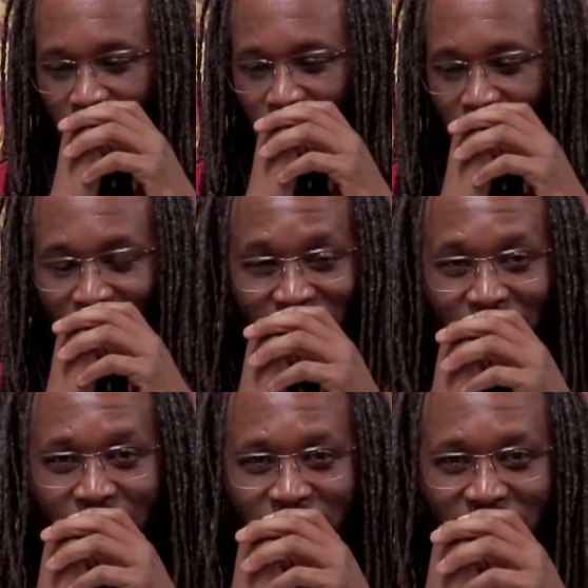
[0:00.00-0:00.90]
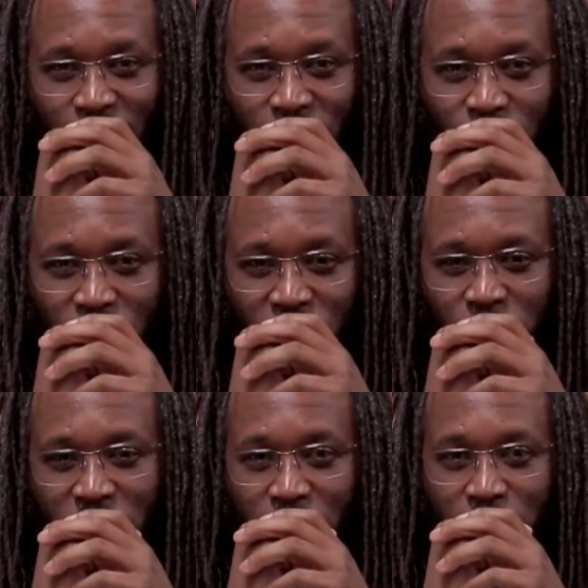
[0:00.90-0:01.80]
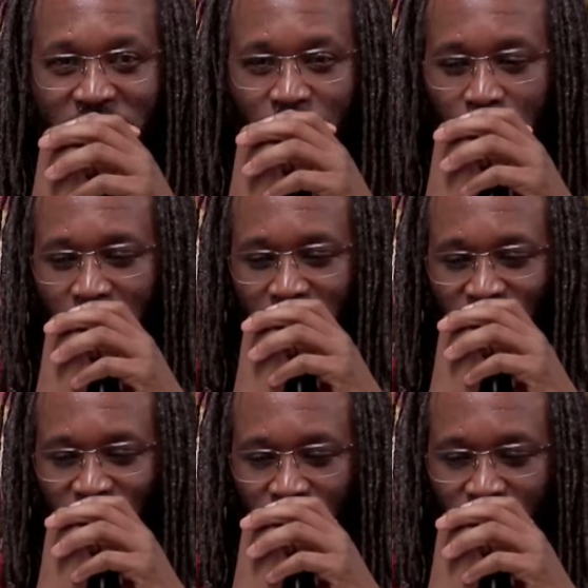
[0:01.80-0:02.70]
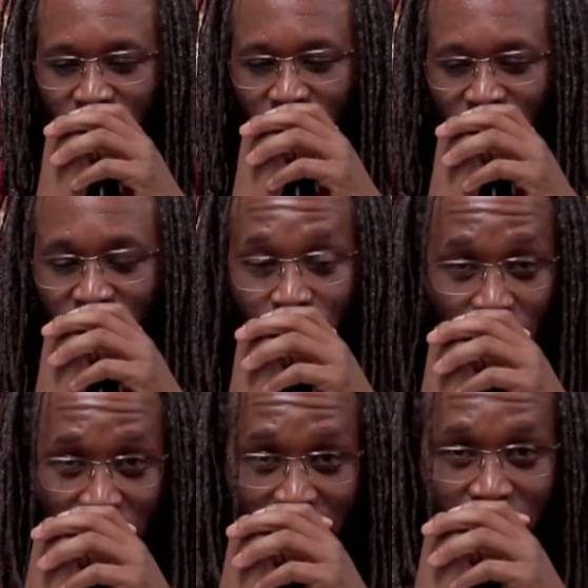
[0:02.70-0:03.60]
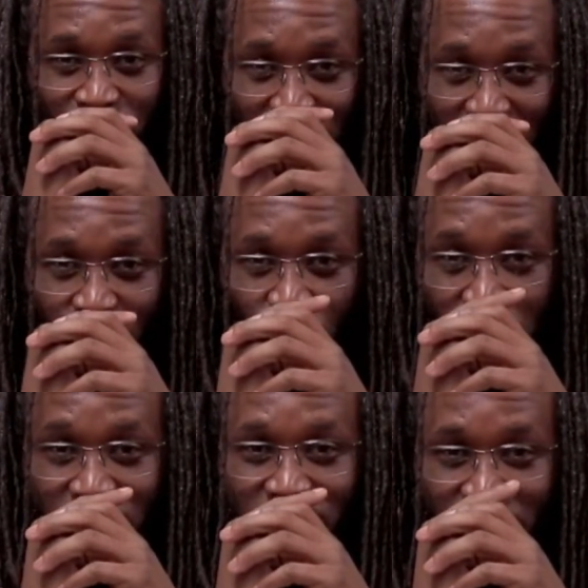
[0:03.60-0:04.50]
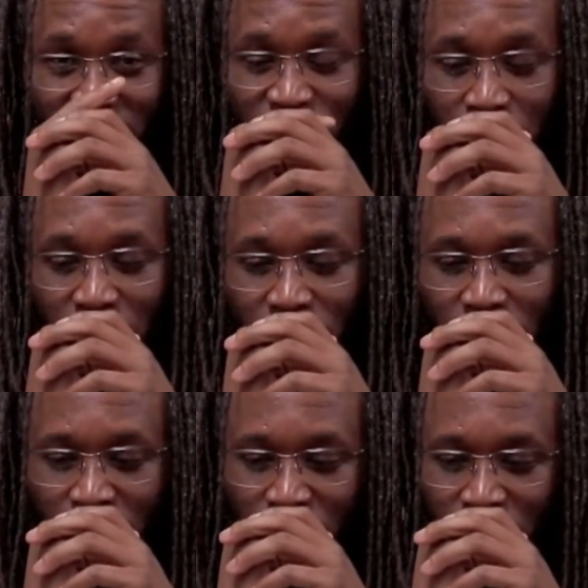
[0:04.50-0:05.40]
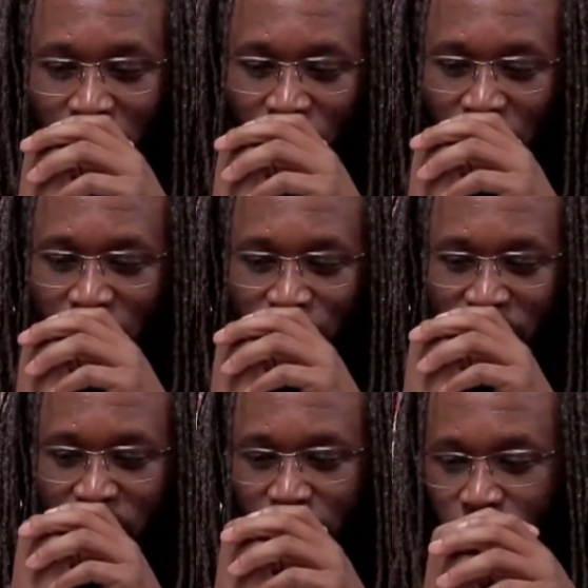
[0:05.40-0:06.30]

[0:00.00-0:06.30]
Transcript: That's not acceptable. They're being busybodies, just again being waste of men, right? Read.